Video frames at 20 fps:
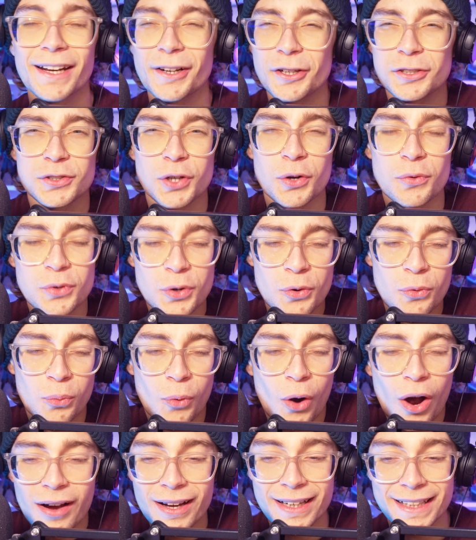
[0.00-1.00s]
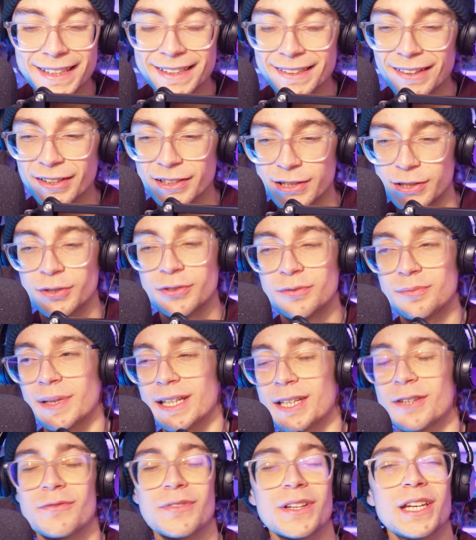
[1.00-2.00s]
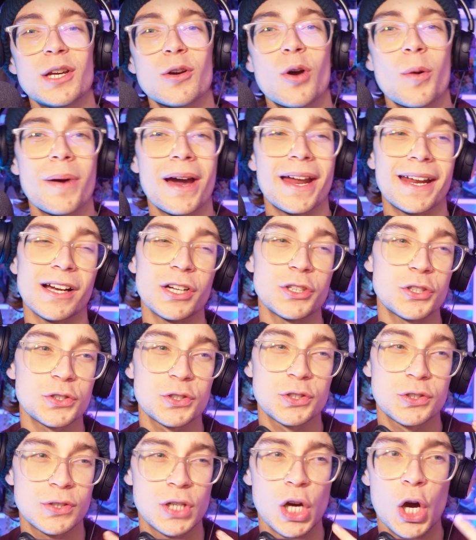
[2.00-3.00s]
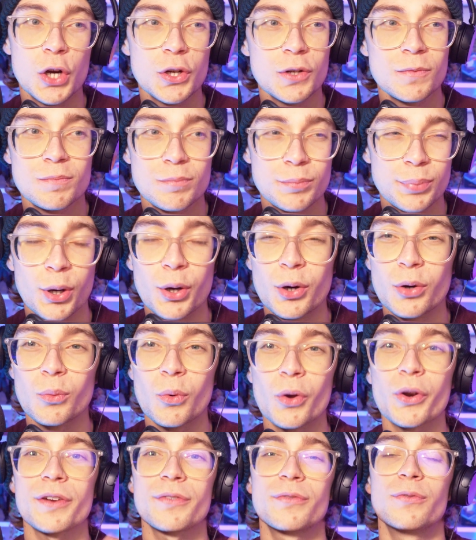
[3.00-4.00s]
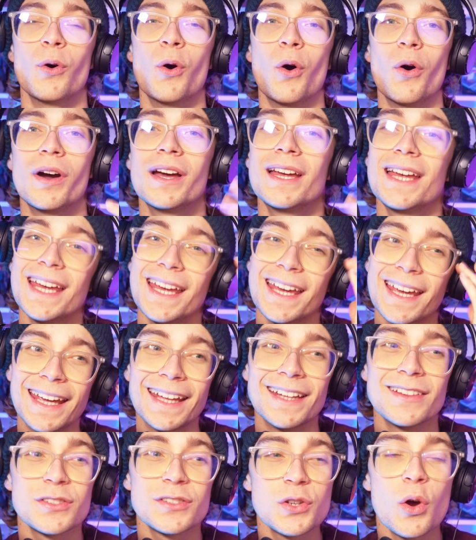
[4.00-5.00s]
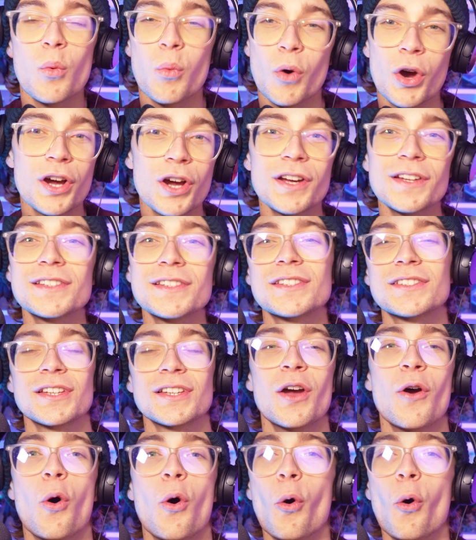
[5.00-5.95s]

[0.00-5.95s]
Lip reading: And I don't know why I couldn't make a video about it. I just couldn't put what I thought into words.